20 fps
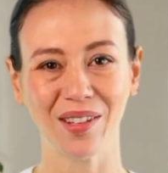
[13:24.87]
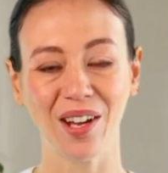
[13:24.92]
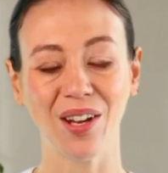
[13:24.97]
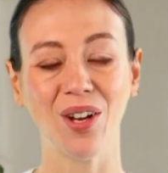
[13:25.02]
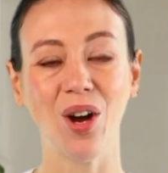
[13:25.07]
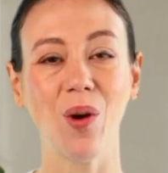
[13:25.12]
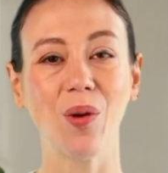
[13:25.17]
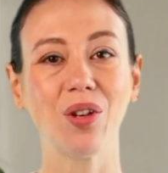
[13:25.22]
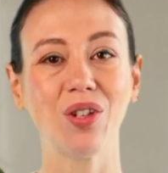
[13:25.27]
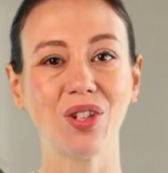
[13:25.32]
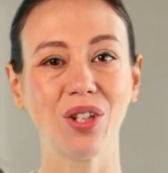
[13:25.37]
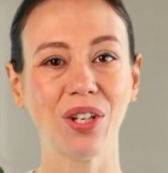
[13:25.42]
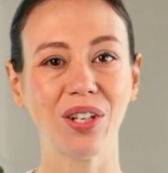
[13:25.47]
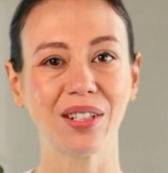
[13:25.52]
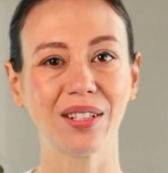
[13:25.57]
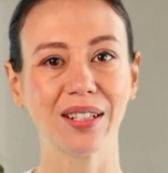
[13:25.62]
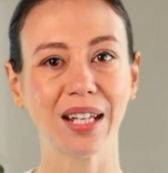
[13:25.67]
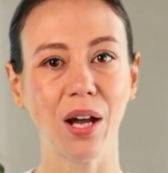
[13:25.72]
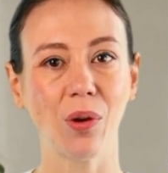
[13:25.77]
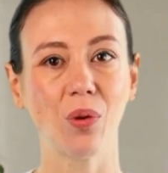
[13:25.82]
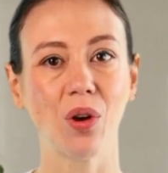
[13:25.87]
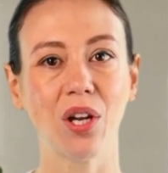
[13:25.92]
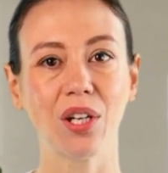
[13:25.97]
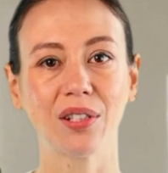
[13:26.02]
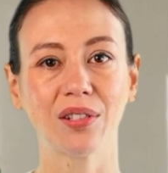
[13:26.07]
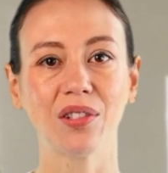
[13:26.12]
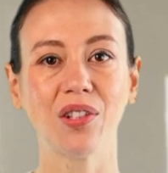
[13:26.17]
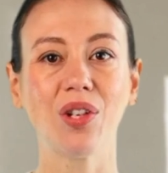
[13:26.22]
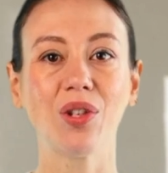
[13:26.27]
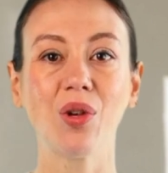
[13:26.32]
No insurance
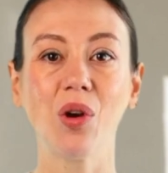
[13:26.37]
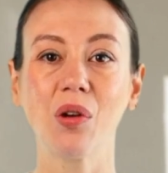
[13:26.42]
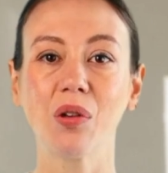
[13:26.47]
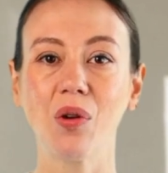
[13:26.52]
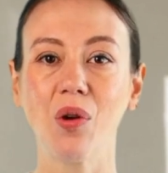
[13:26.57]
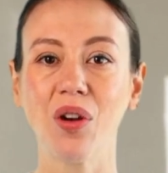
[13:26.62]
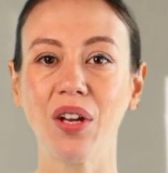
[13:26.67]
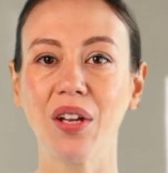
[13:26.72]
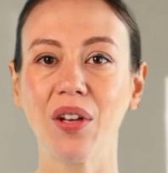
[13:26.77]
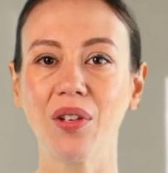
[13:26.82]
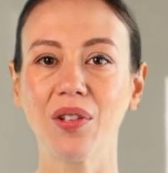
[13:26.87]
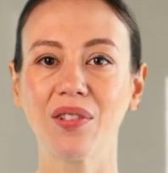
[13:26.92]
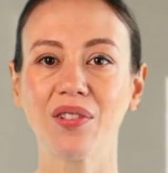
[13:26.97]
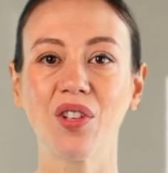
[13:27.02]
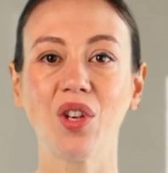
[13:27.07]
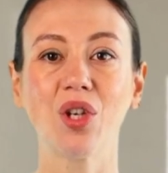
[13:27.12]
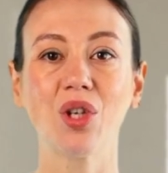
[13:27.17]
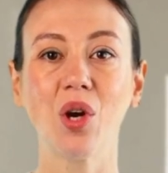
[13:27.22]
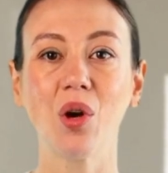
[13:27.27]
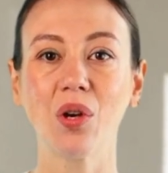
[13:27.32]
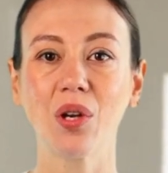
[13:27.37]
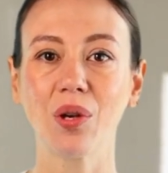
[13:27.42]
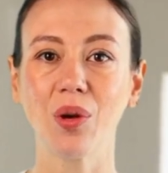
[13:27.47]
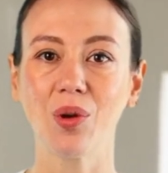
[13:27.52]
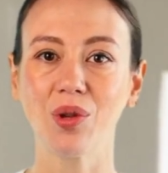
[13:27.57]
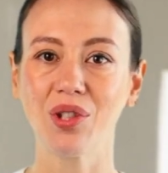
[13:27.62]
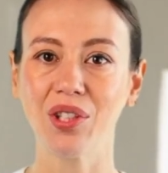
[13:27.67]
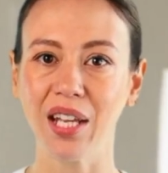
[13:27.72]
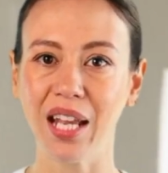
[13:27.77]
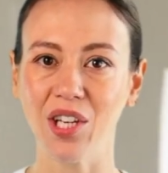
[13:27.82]
networks, no lawyers, no
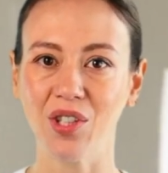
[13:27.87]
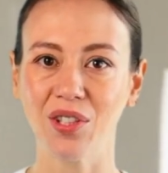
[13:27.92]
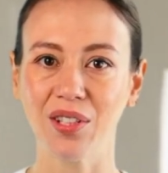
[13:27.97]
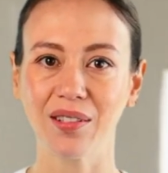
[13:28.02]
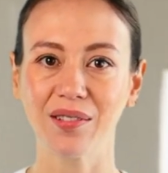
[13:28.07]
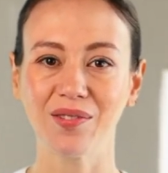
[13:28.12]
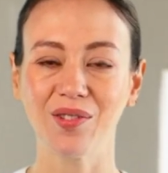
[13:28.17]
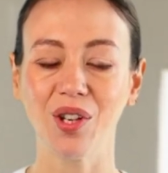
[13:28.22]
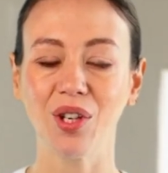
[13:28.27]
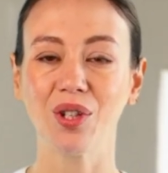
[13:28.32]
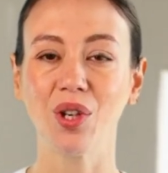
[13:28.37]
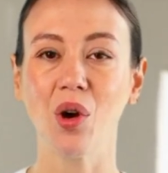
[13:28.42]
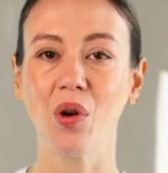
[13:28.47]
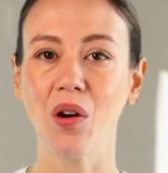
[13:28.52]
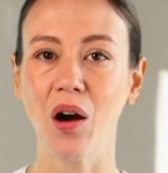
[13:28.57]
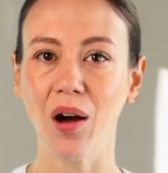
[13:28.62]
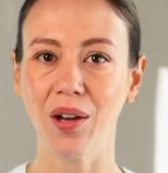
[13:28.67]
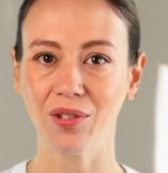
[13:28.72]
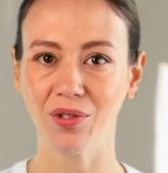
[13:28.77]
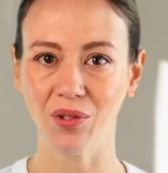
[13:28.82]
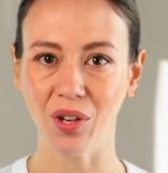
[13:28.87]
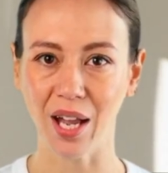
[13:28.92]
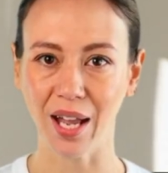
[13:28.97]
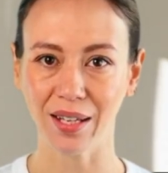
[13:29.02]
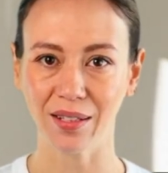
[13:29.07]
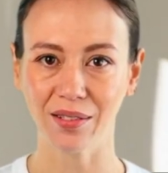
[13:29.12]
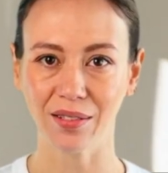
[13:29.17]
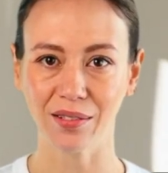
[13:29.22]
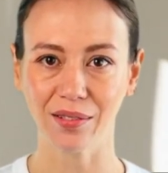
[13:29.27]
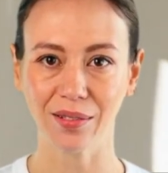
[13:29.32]
negotiations, no
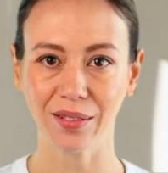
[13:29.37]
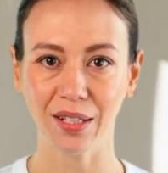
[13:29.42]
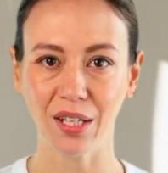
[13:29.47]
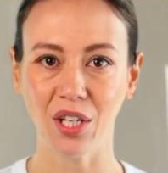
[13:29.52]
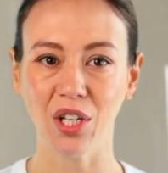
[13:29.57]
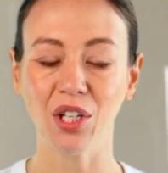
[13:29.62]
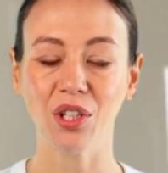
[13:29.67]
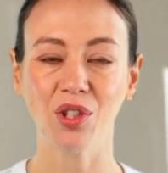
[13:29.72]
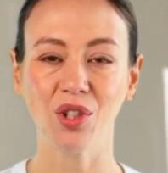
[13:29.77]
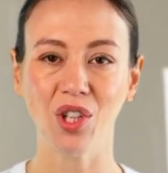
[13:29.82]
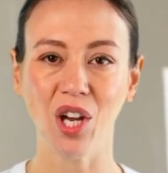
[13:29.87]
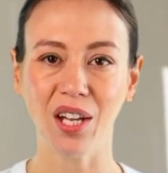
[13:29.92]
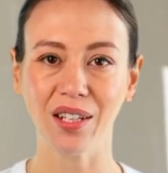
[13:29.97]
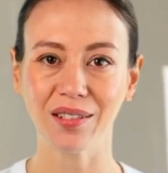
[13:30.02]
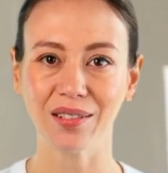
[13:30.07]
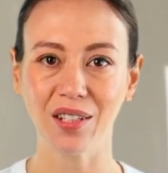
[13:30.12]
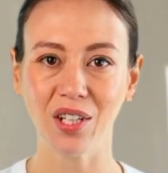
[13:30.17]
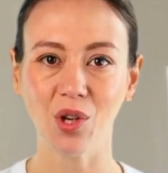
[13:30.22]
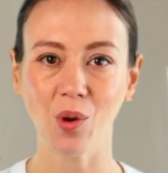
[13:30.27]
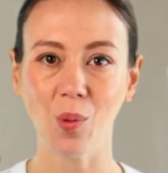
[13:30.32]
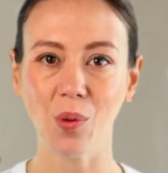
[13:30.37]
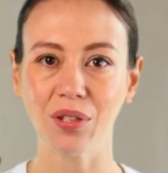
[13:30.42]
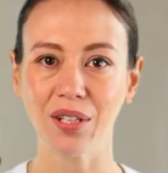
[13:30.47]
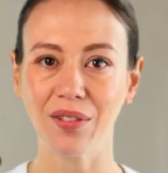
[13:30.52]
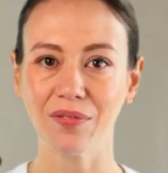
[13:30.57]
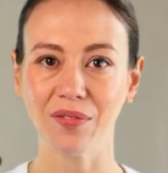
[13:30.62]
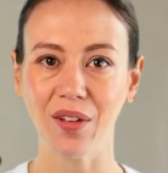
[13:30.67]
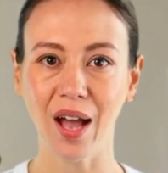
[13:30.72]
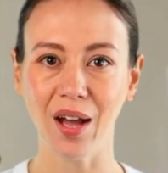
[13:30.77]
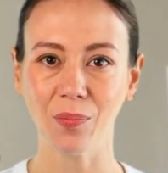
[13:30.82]
contracts. Just a
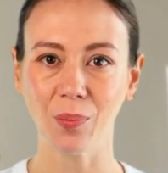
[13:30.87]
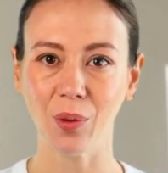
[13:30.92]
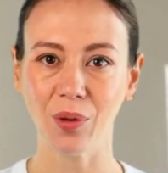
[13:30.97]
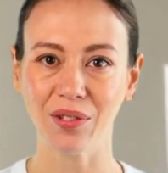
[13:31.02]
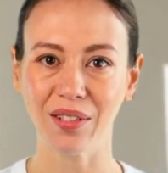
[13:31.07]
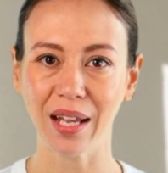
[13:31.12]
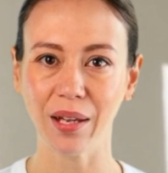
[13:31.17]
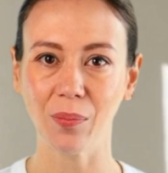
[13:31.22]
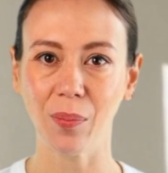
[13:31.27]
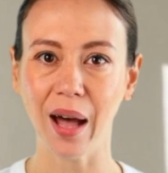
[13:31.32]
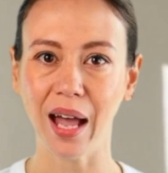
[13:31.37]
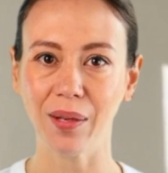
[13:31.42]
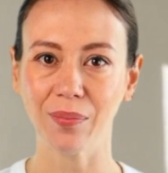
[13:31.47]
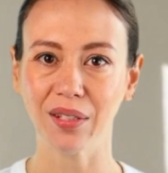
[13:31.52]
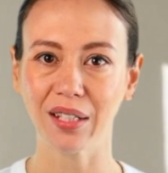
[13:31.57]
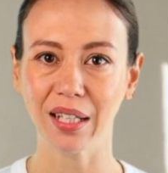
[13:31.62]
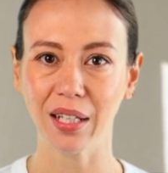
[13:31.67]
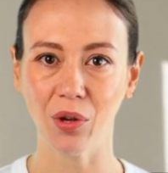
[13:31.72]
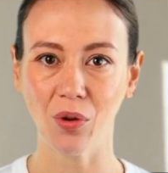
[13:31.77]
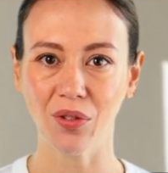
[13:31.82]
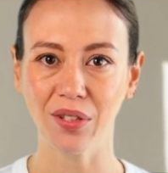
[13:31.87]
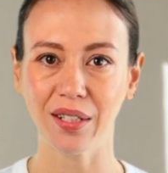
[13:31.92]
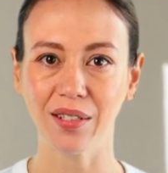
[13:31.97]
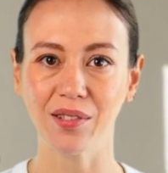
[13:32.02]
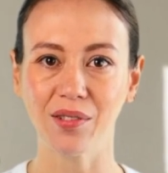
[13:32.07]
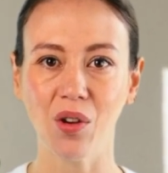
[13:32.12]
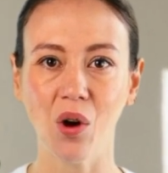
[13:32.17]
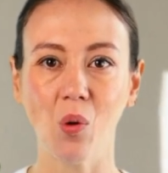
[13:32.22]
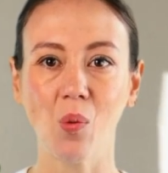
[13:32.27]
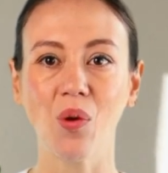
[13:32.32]
25% payment
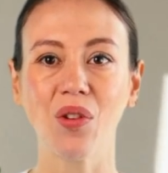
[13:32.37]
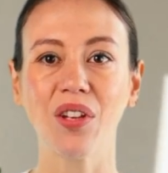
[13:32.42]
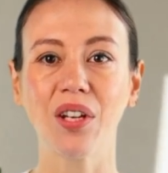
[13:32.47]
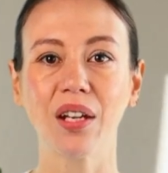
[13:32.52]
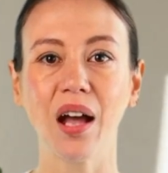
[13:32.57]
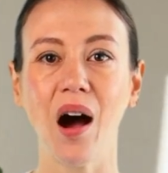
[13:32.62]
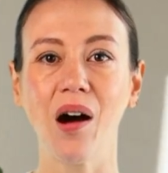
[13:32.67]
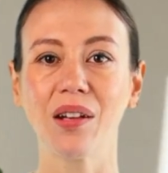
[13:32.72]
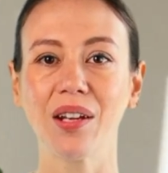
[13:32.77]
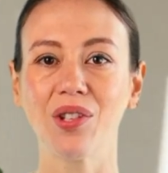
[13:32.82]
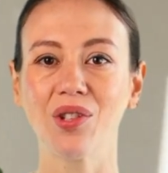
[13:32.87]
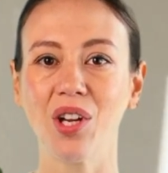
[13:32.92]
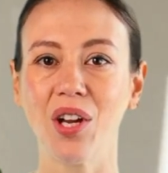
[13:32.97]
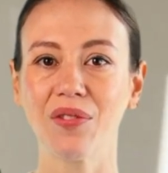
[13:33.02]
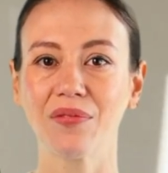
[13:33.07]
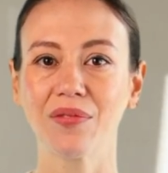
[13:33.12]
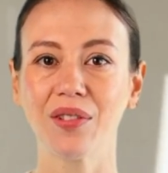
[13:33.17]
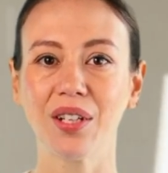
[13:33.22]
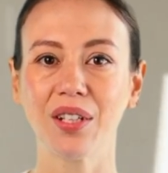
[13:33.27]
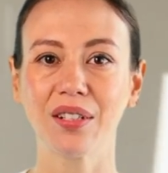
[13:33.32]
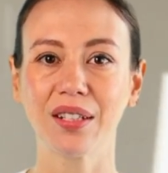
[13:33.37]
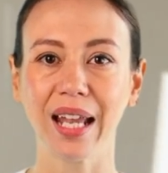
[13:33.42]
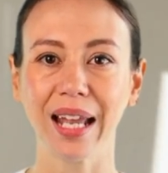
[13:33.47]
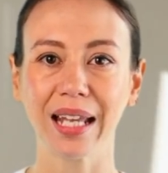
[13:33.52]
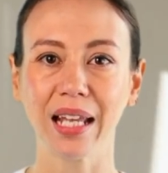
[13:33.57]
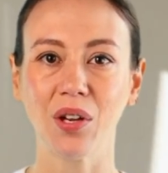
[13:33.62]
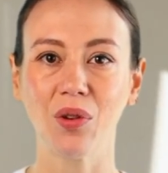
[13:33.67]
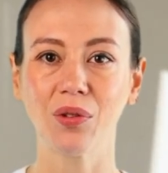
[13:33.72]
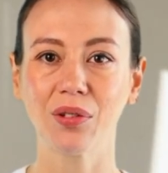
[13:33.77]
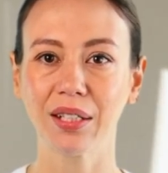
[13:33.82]
increase with the knowledge of
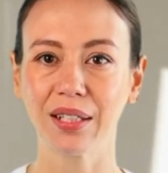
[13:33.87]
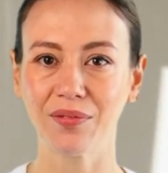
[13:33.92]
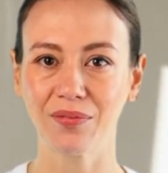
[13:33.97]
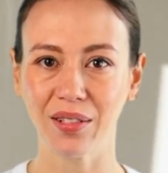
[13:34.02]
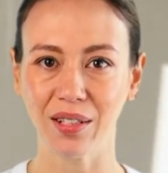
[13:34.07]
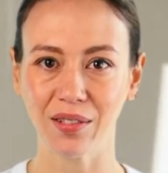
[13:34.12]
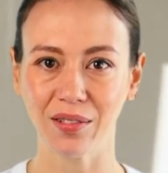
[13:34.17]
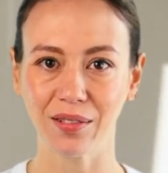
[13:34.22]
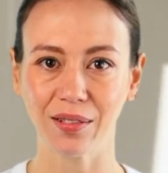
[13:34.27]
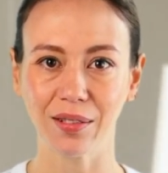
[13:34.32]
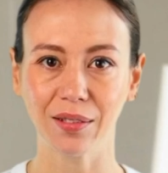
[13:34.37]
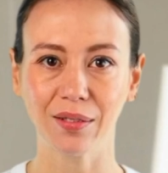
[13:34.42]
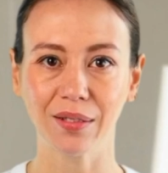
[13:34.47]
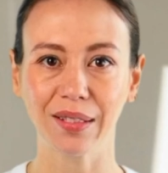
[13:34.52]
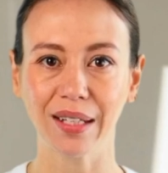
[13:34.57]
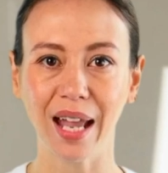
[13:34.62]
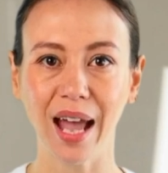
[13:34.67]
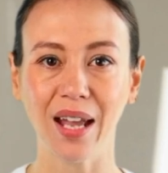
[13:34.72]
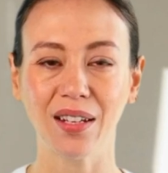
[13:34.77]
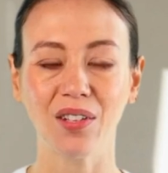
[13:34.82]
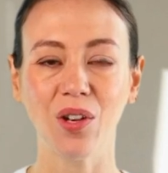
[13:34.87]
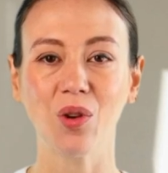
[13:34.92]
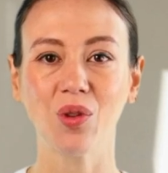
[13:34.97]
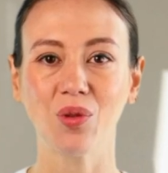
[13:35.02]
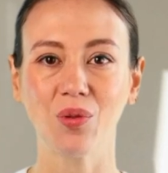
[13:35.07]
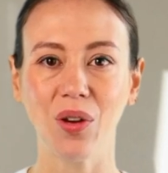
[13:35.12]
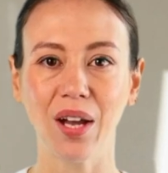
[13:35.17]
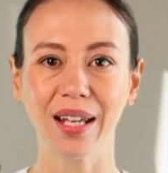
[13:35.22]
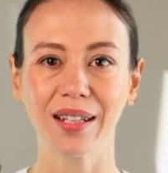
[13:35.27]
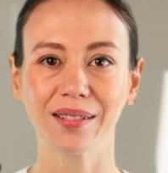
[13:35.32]
take it or leave it. At those
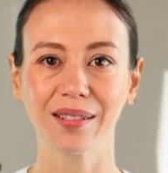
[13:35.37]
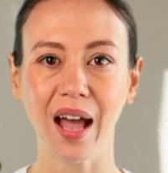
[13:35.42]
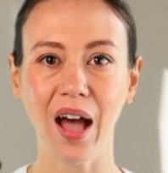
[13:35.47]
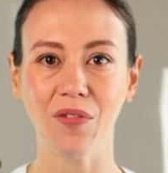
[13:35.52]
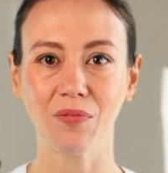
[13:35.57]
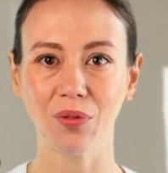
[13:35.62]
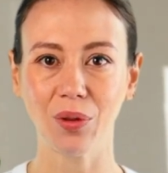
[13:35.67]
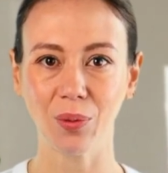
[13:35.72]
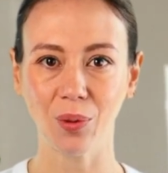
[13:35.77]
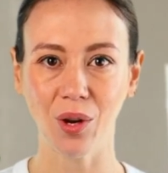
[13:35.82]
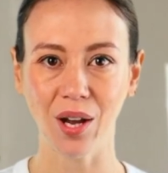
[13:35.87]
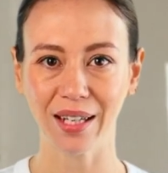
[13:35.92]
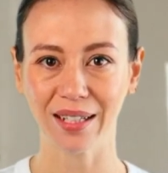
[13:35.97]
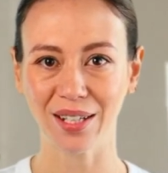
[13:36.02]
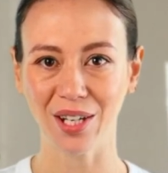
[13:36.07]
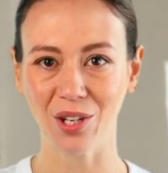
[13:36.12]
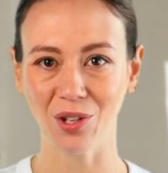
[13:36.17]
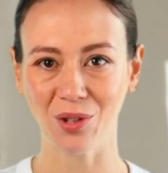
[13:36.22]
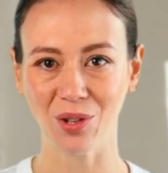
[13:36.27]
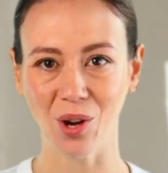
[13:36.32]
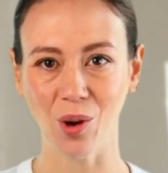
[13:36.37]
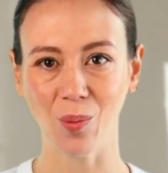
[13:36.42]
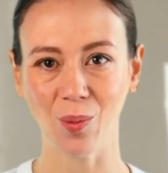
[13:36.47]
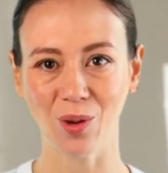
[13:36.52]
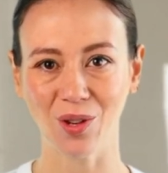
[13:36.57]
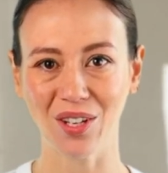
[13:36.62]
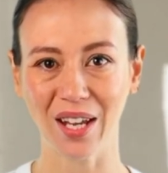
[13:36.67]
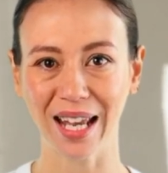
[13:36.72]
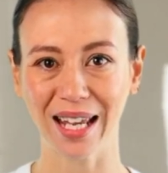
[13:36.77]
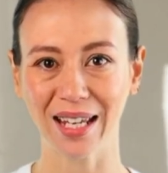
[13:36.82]
rates, every practitioner will
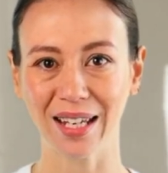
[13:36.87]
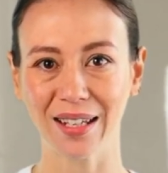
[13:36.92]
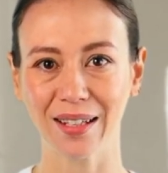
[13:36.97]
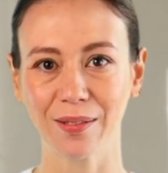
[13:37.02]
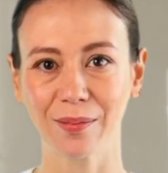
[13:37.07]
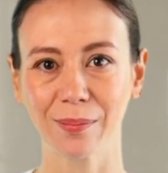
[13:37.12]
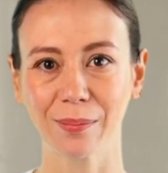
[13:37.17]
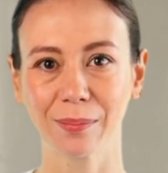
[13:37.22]
take it.